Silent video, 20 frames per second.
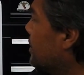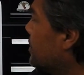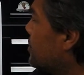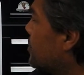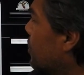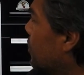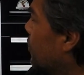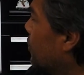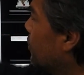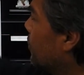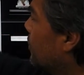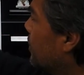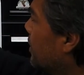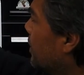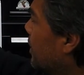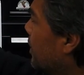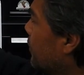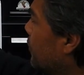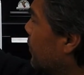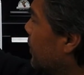So
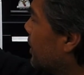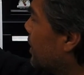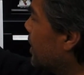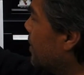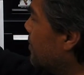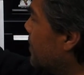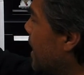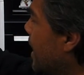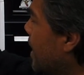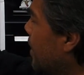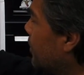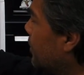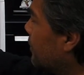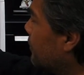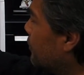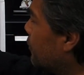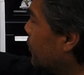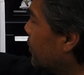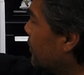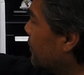if we come out
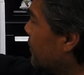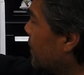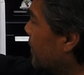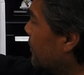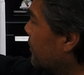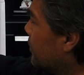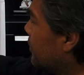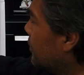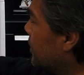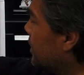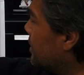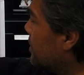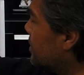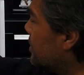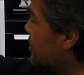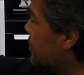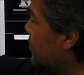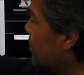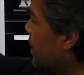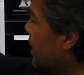at 45 degrees
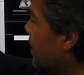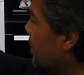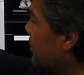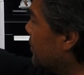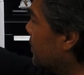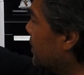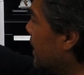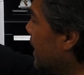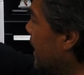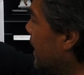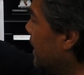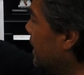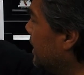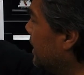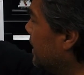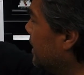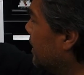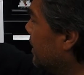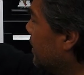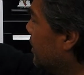and do
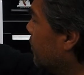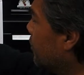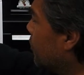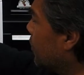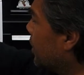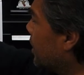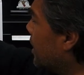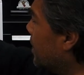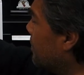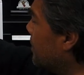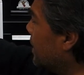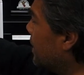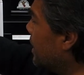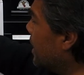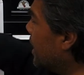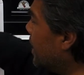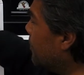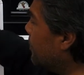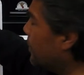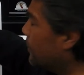180, we're coming
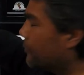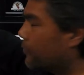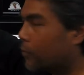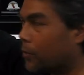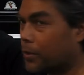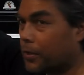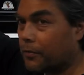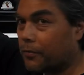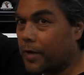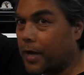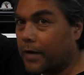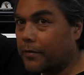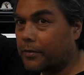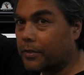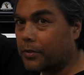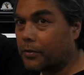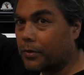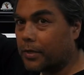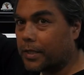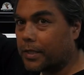up at 45
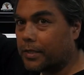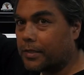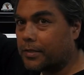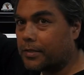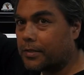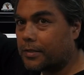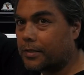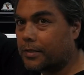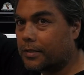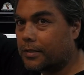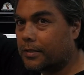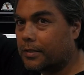degrees,